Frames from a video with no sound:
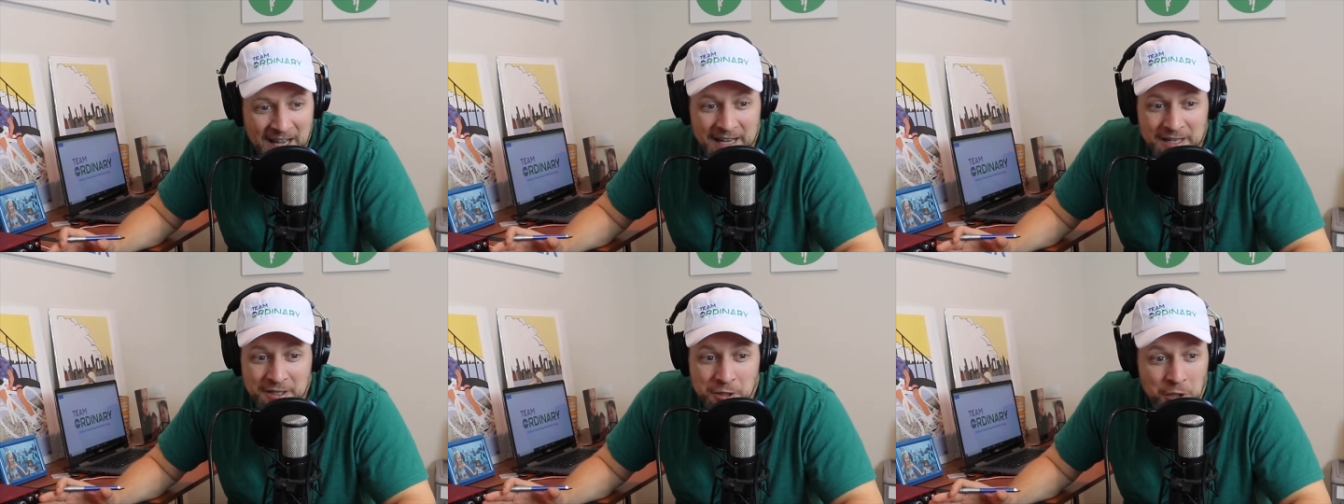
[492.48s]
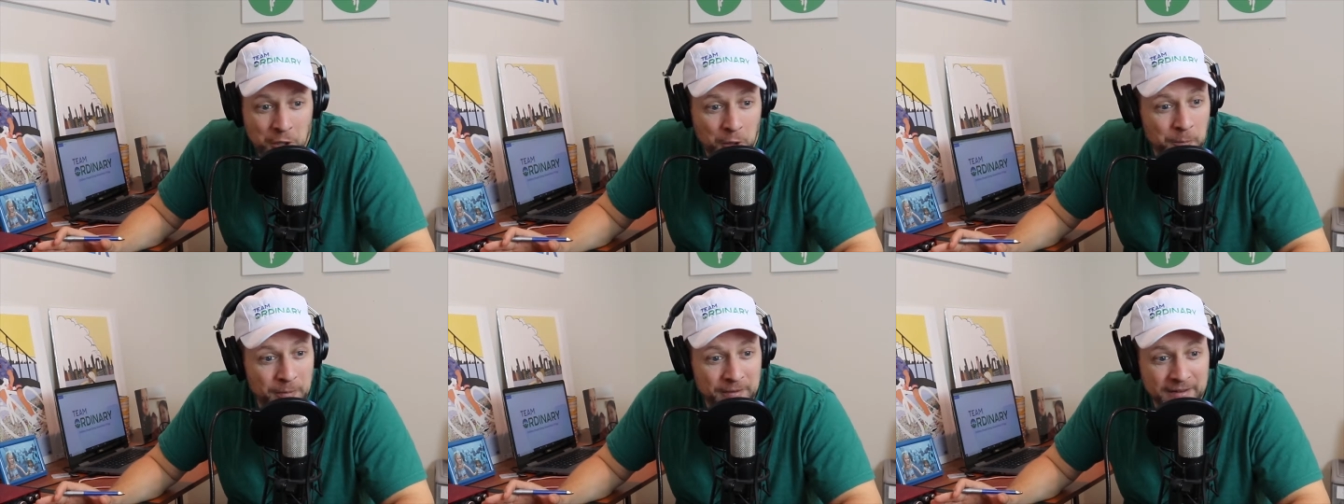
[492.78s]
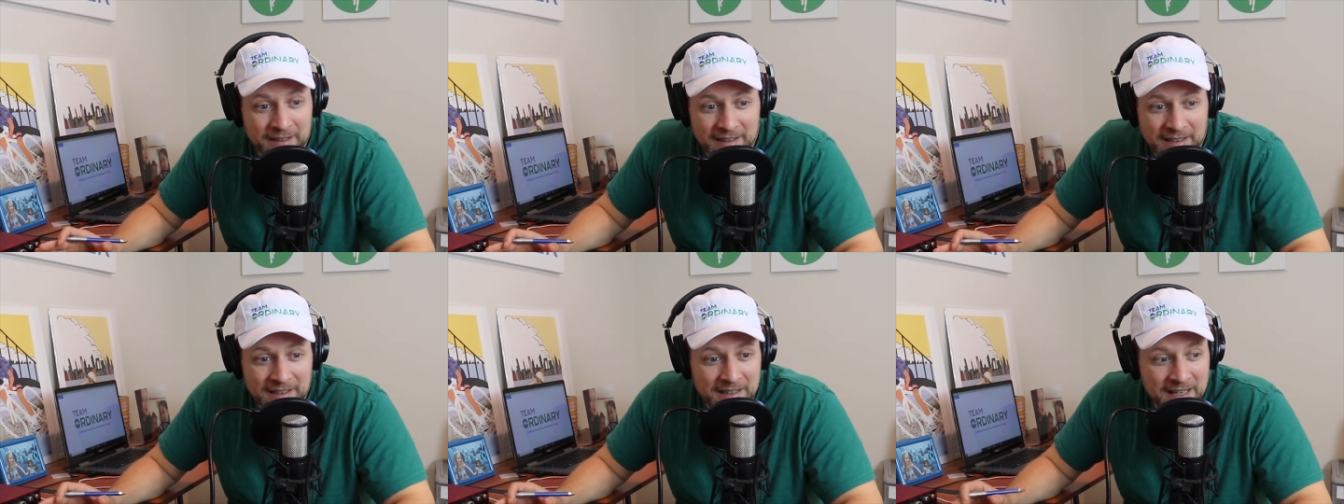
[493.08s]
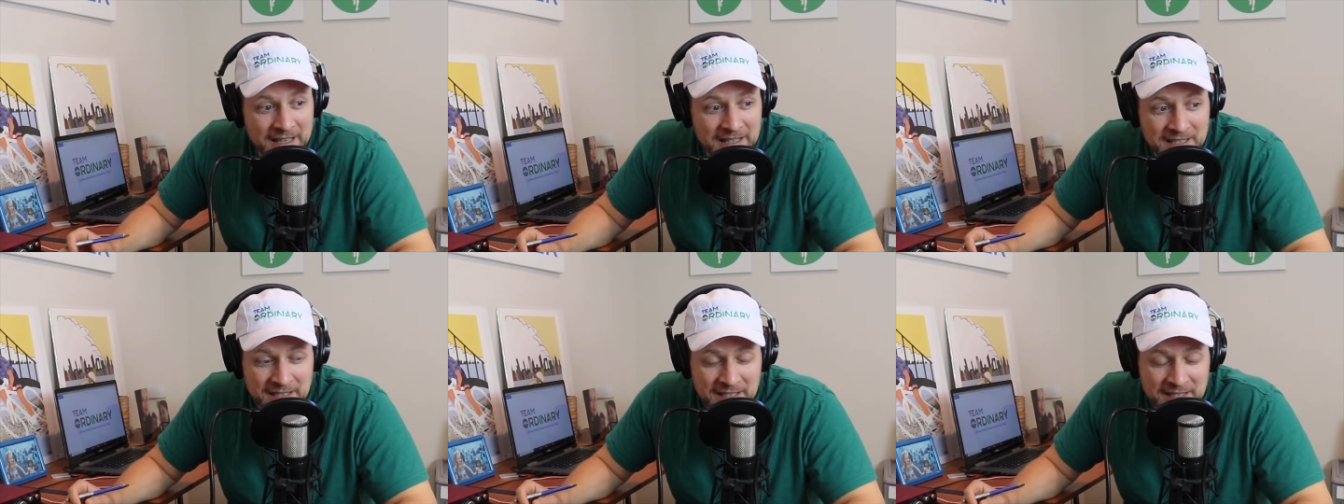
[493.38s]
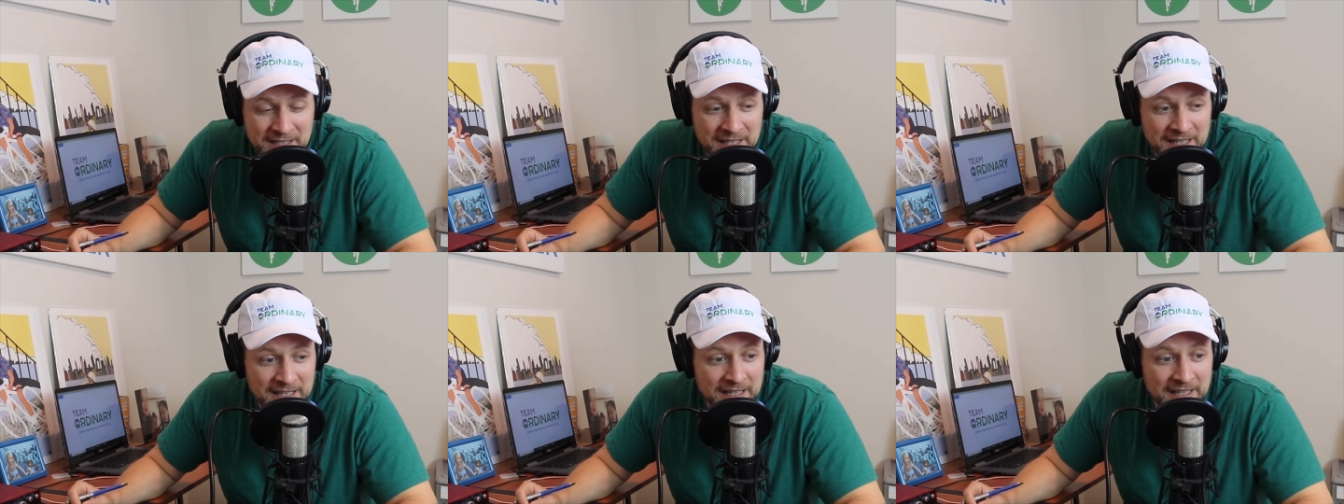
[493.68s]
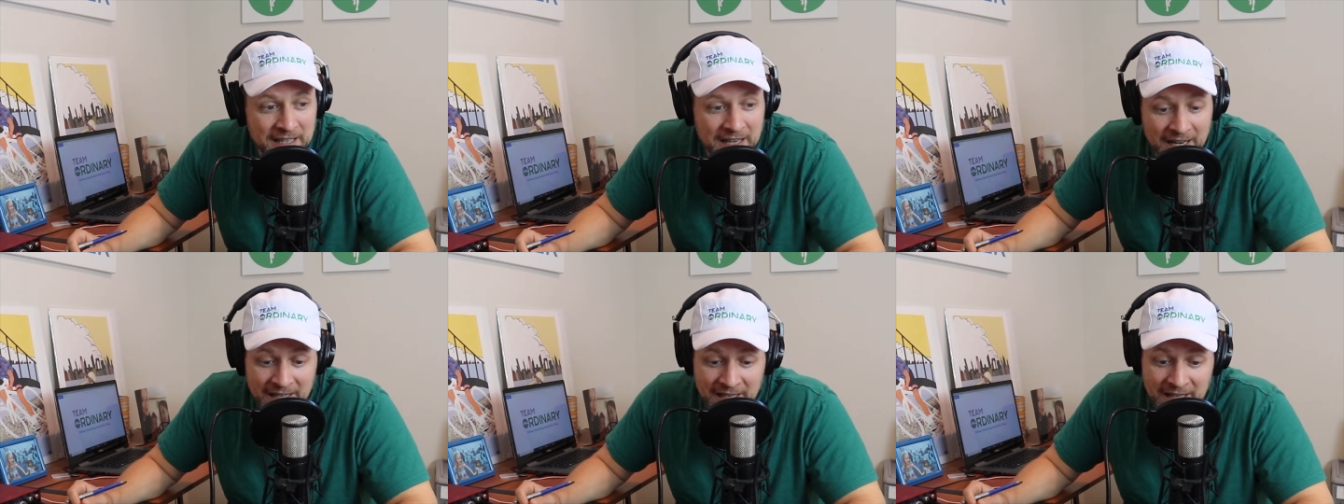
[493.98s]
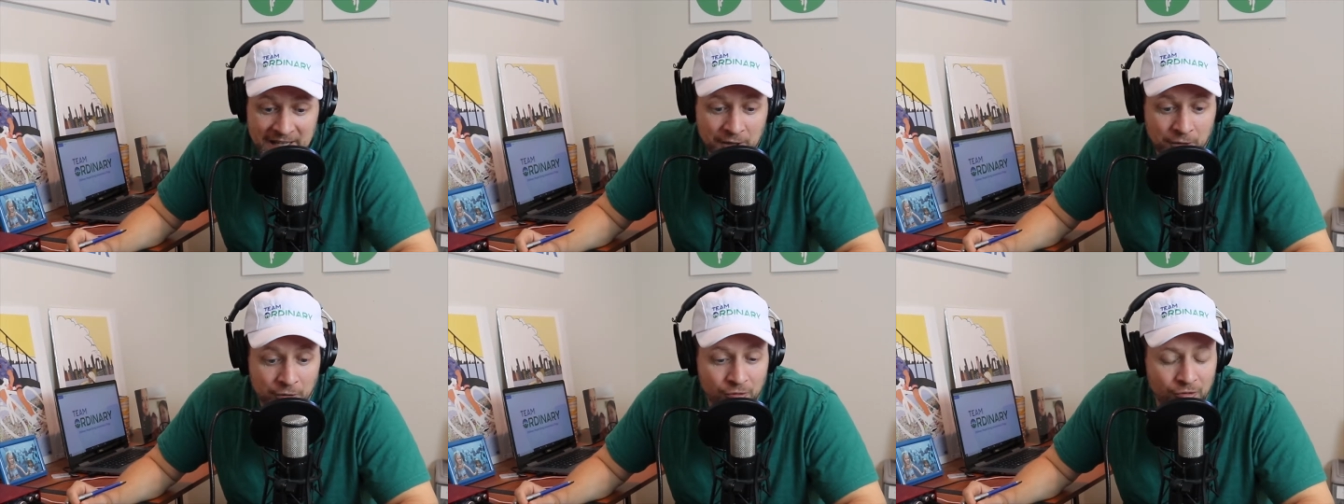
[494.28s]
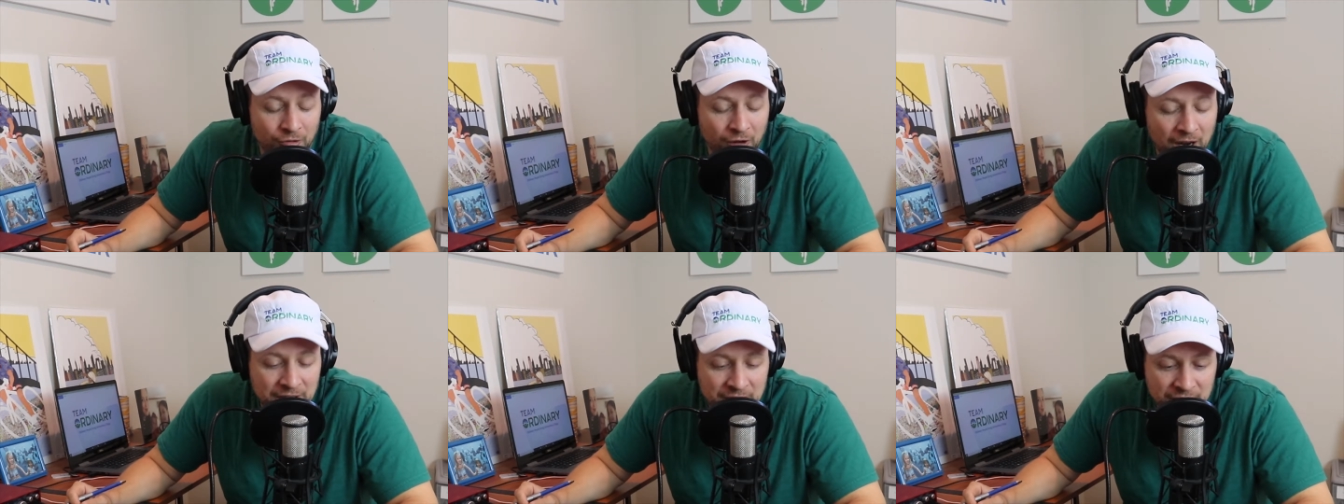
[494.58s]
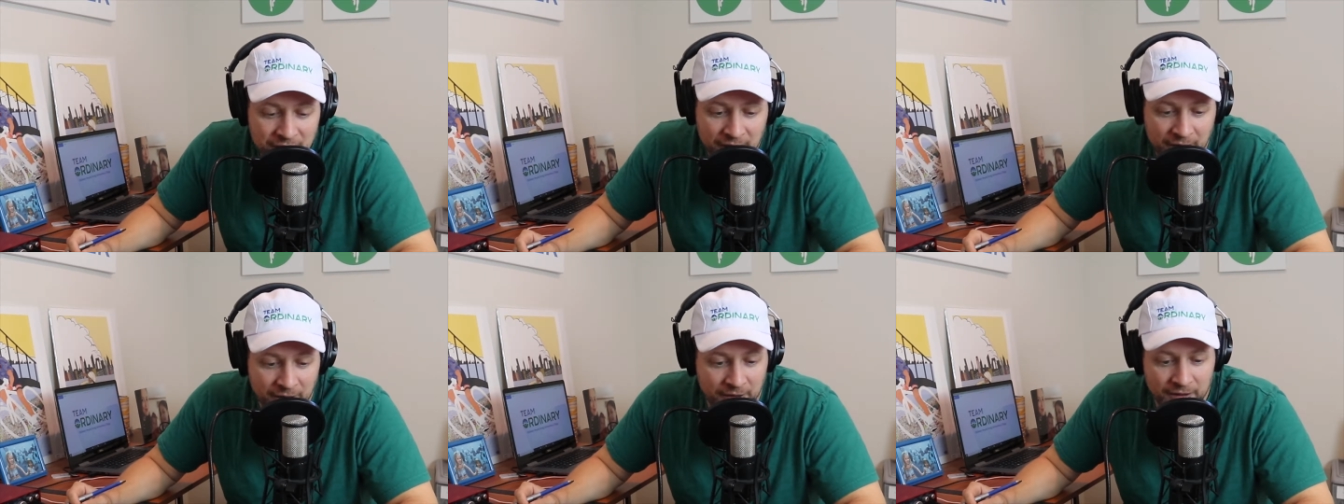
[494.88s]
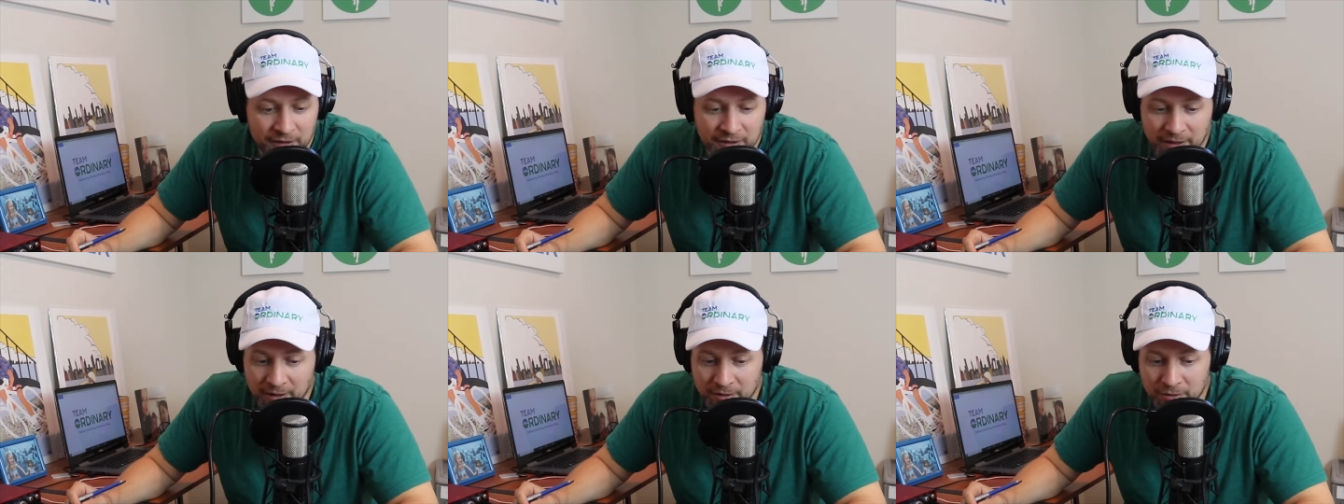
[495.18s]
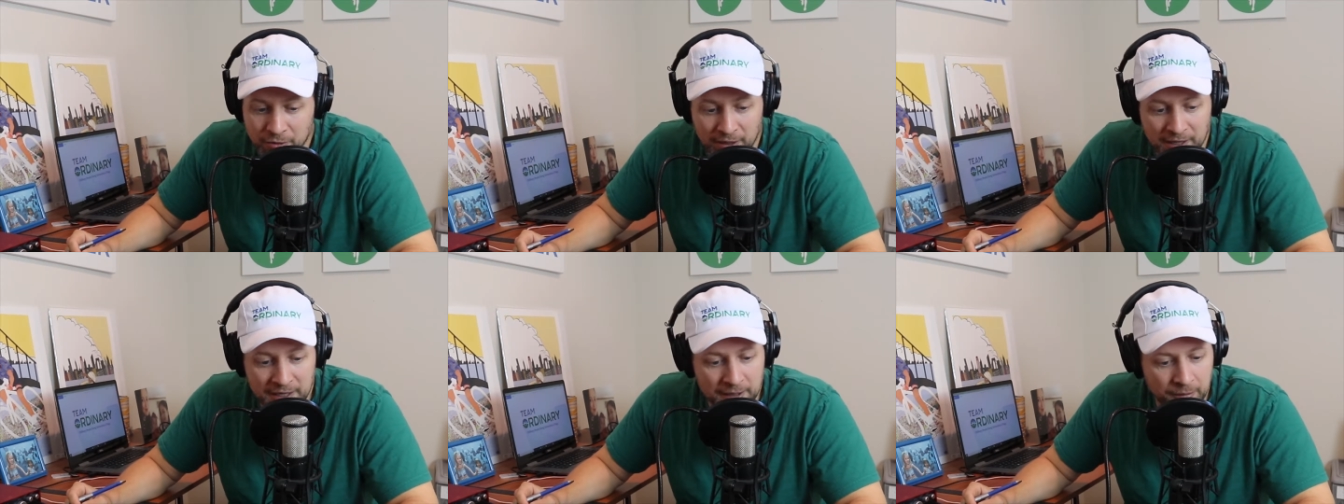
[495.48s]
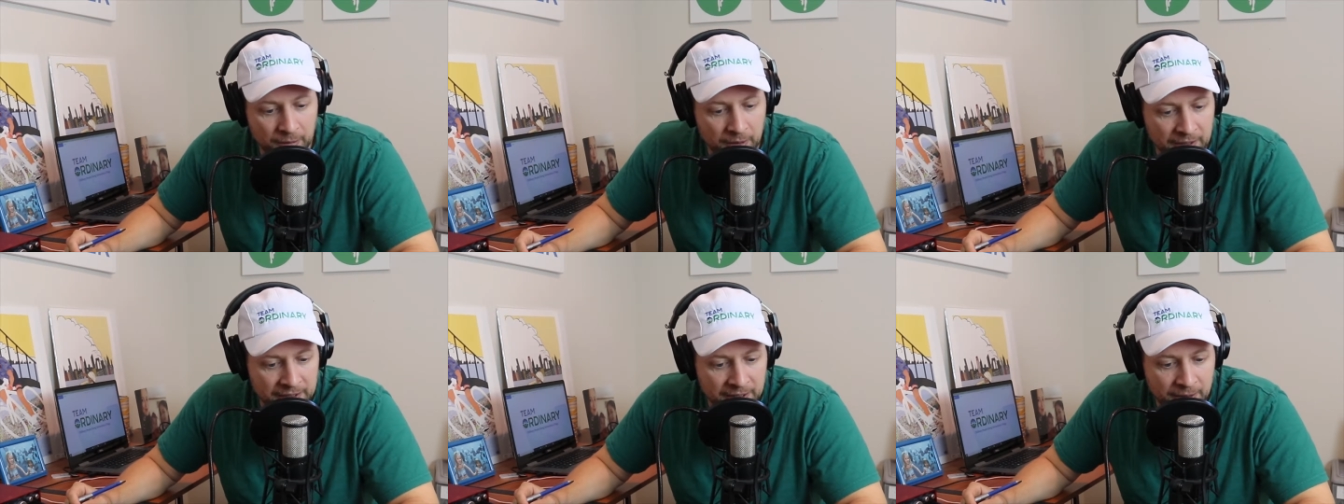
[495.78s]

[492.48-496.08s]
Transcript: just hoping they succeed, and they crush their training run.